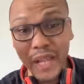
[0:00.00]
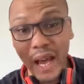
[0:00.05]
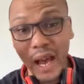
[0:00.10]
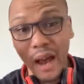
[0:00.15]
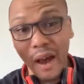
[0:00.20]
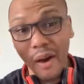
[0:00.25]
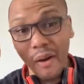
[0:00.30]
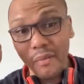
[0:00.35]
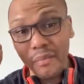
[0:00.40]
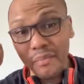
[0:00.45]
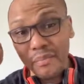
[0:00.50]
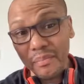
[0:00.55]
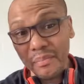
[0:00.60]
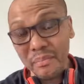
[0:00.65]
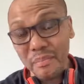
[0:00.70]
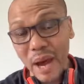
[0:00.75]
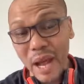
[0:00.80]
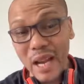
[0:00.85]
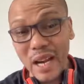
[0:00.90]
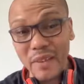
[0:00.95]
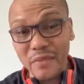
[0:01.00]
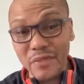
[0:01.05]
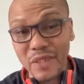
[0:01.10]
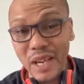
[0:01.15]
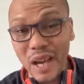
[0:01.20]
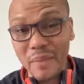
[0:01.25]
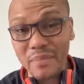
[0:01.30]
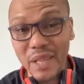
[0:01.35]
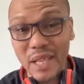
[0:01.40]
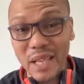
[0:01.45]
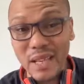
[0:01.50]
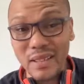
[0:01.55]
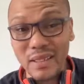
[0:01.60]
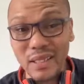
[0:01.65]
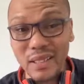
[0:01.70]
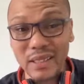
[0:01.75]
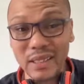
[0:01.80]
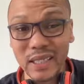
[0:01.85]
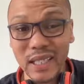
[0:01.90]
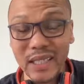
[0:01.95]
Now, by lifting up the
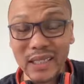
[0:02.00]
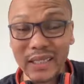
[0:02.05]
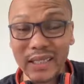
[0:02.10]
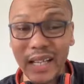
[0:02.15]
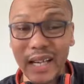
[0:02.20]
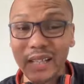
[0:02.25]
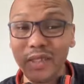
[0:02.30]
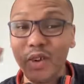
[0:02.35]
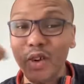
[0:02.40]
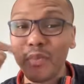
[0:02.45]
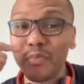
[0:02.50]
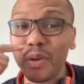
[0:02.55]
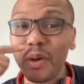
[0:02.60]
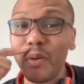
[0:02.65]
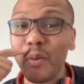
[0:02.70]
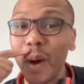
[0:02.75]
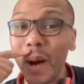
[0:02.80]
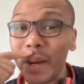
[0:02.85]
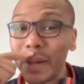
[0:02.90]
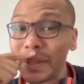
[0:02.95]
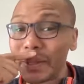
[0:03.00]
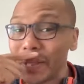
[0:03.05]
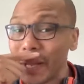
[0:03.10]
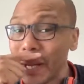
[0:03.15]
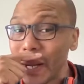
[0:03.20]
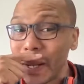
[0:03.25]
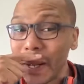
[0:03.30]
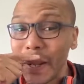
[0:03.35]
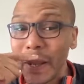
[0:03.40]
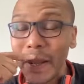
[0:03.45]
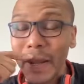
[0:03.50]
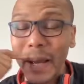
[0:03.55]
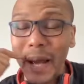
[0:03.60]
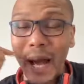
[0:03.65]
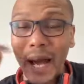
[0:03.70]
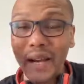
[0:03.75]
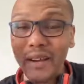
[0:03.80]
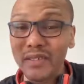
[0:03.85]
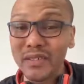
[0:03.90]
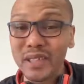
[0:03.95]
interest rates, that could be one thing.
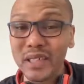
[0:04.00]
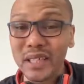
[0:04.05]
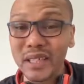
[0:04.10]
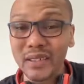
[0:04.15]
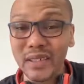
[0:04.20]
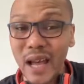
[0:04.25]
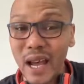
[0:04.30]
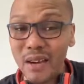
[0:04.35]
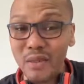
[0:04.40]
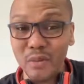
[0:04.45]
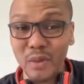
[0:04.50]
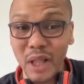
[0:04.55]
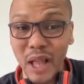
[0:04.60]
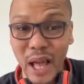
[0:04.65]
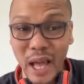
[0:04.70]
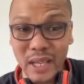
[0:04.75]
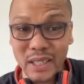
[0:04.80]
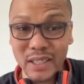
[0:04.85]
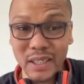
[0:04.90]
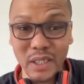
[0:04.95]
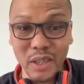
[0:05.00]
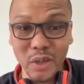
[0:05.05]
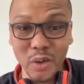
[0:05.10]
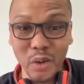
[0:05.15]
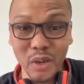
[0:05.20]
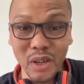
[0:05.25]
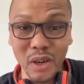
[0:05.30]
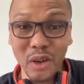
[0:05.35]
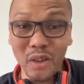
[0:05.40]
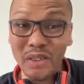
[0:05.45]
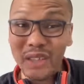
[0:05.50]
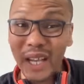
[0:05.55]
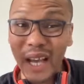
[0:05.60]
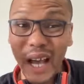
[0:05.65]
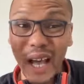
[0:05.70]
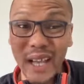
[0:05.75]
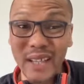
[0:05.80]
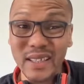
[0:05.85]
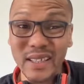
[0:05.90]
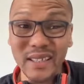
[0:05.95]
I don't think that will actually cure the whole
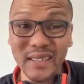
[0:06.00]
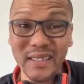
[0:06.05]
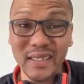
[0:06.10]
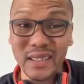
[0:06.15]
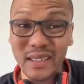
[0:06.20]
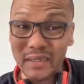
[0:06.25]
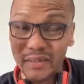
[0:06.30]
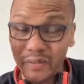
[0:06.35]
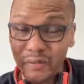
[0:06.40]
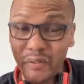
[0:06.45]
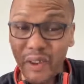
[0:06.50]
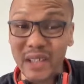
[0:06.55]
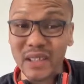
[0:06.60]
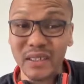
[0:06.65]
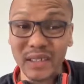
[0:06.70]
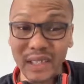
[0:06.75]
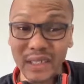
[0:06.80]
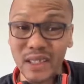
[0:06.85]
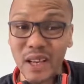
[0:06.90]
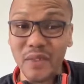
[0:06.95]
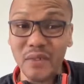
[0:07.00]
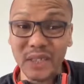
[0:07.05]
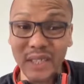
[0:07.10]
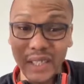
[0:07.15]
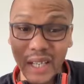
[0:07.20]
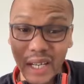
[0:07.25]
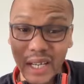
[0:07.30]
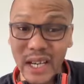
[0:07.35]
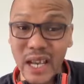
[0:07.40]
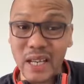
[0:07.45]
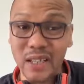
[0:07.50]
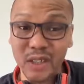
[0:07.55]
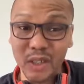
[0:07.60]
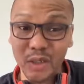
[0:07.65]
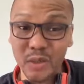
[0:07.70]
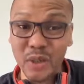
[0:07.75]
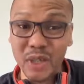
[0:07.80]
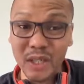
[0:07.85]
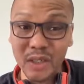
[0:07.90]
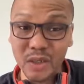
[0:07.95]
thing. I think Federal Reserve is in a
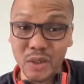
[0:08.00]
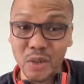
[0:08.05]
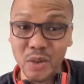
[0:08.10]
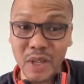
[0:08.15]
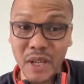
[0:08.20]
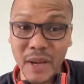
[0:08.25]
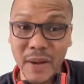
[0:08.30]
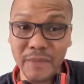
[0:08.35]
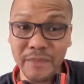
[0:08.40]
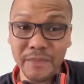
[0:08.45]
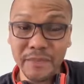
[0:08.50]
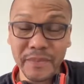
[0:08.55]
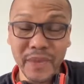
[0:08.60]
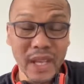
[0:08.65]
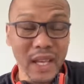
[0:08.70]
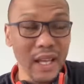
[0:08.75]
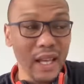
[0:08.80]
catch-22 here.